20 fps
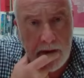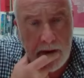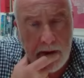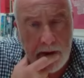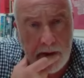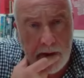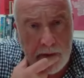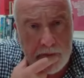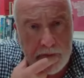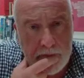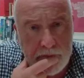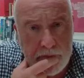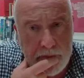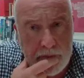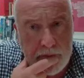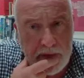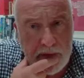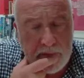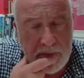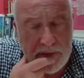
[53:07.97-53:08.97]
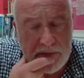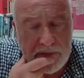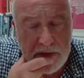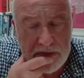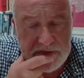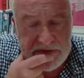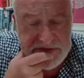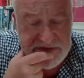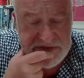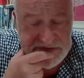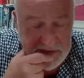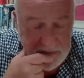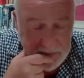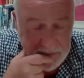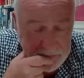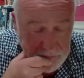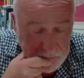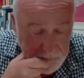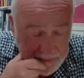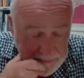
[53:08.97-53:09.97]
Um, Hutcheson
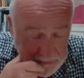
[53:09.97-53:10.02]
had